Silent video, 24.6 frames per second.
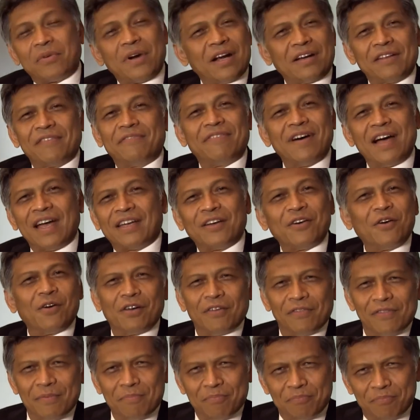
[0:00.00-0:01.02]
ratifying
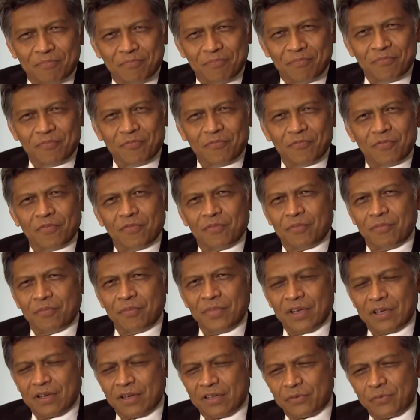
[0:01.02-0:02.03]
all of them,
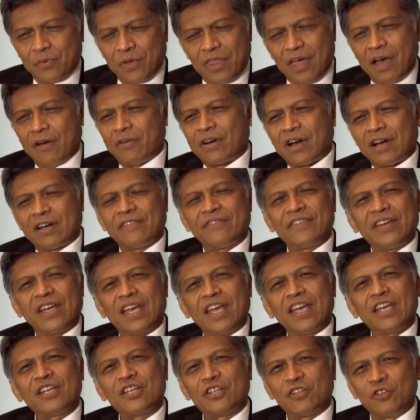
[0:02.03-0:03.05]
because without
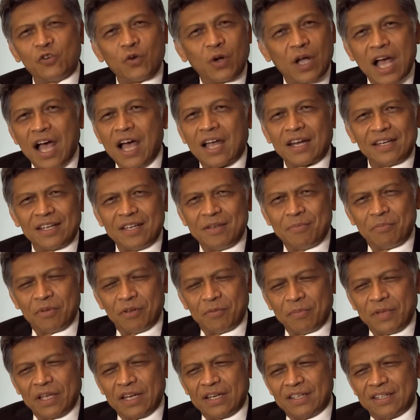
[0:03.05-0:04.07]
ratification you can't
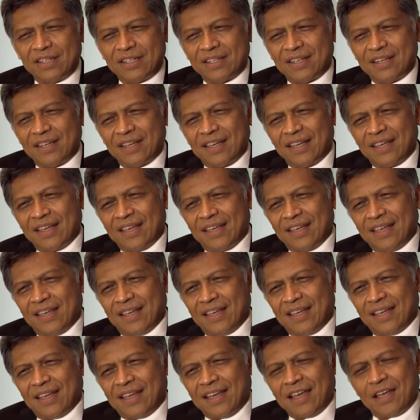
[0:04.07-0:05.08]
implement.
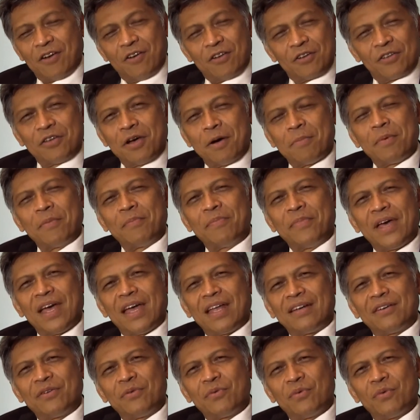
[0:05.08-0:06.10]
And on top of
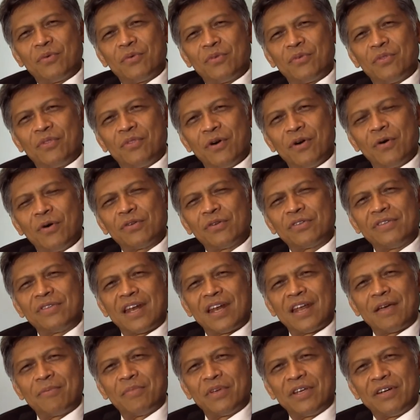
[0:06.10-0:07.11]
that, those
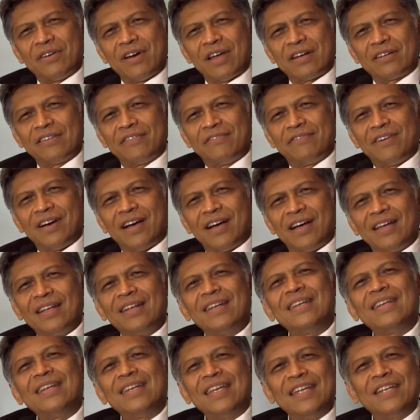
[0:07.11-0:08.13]
that have been
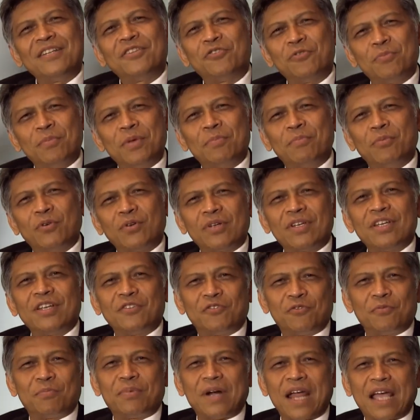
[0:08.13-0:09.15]
ratified need to be put
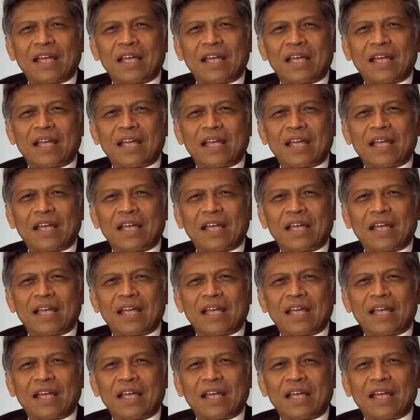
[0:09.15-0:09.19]
into